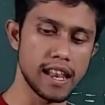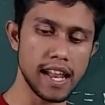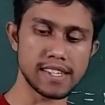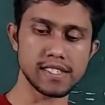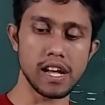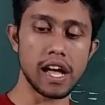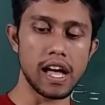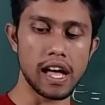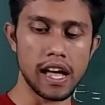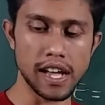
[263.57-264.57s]
let's
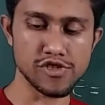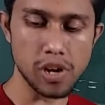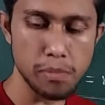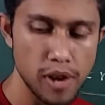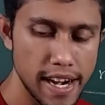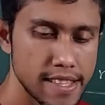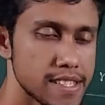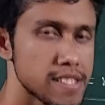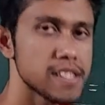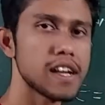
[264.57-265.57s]
extrapolate
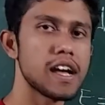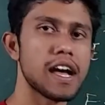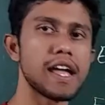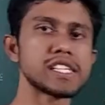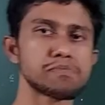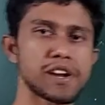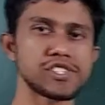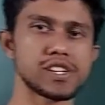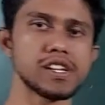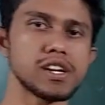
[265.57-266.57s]
this
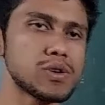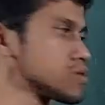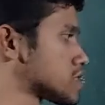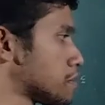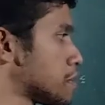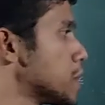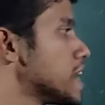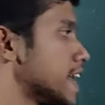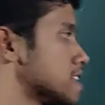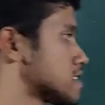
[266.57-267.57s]
expression to some new
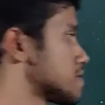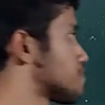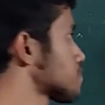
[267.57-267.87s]
details.